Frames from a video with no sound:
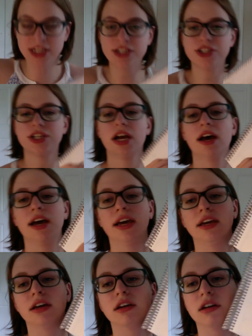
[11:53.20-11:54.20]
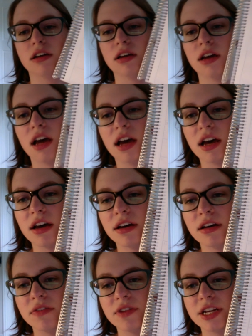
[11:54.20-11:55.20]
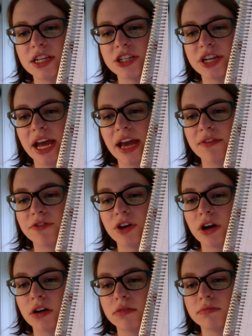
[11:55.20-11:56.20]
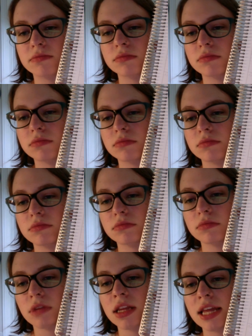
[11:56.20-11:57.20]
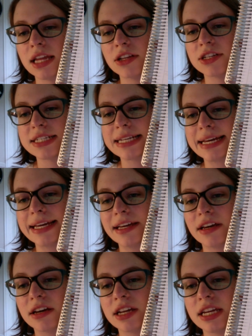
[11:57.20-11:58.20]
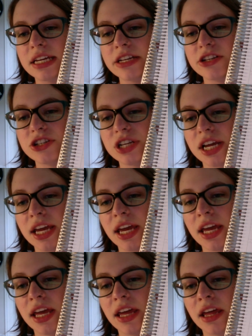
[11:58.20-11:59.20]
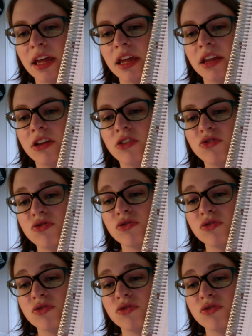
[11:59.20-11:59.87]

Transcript: shy of 1.5 inches tall. That looks like 1 inch and